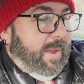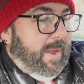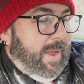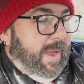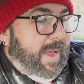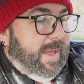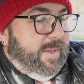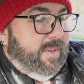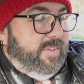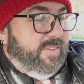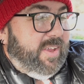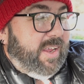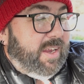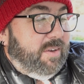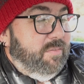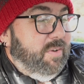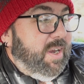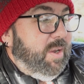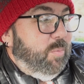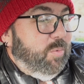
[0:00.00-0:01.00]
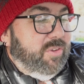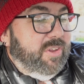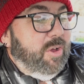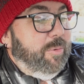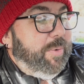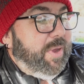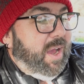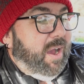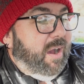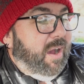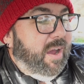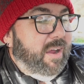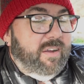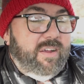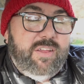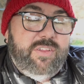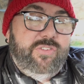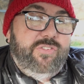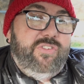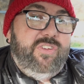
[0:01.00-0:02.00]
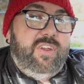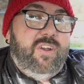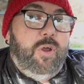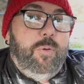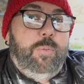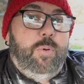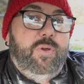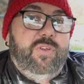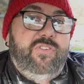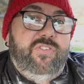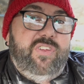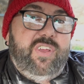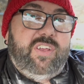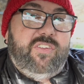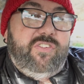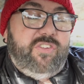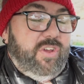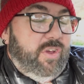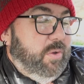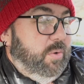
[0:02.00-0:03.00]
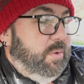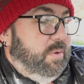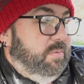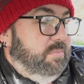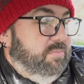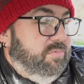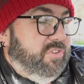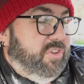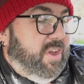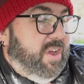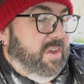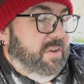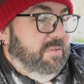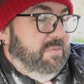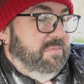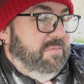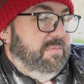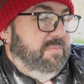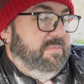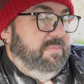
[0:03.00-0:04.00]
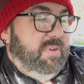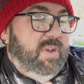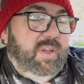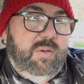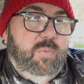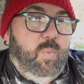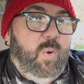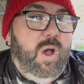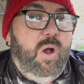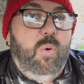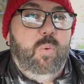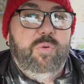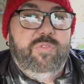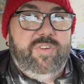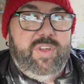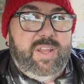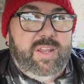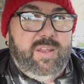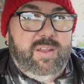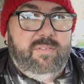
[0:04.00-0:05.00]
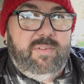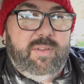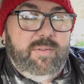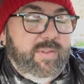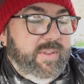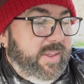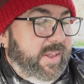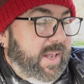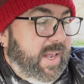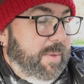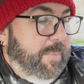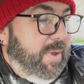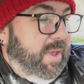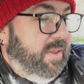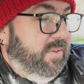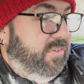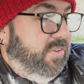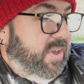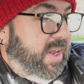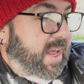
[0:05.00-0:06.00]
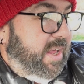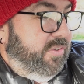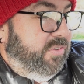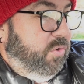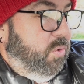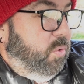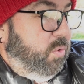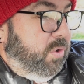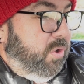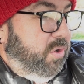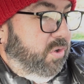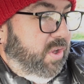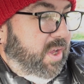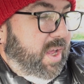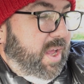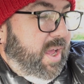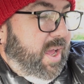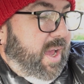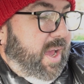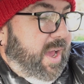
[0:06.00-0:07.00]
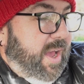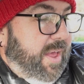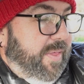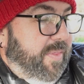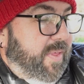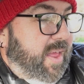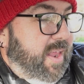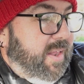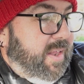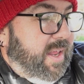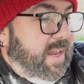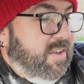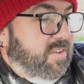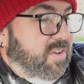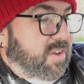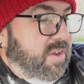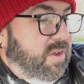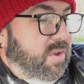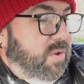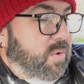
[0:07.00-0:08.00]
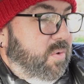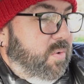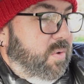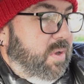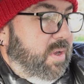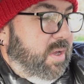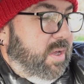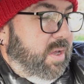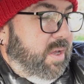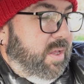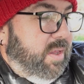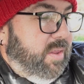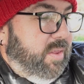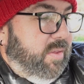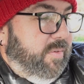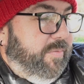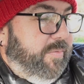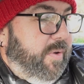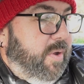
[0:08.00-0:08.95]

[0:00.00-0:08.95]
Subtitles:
and the second reading was a little bit higher at 0.62. So well within the limit, so that's all good. Then they do the